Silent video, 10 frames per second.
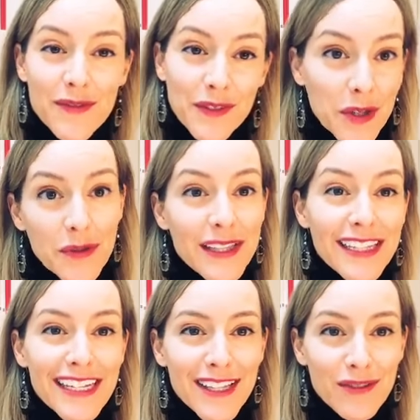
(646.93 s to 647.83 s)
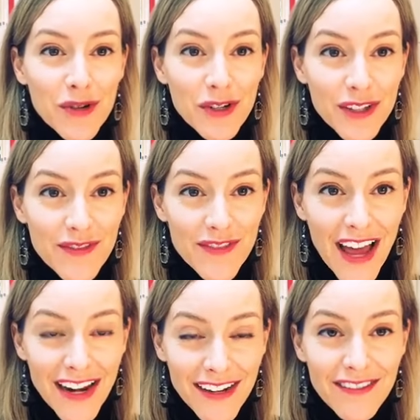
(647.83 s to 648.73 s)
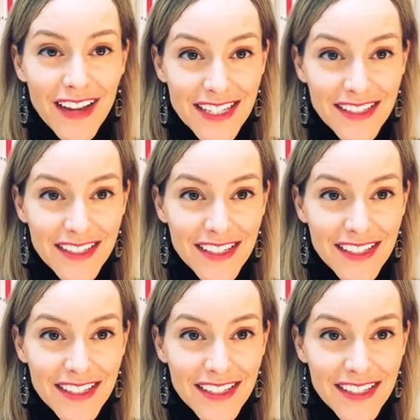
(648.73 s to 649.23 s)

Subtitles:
fluidly through your lymphatic vessels.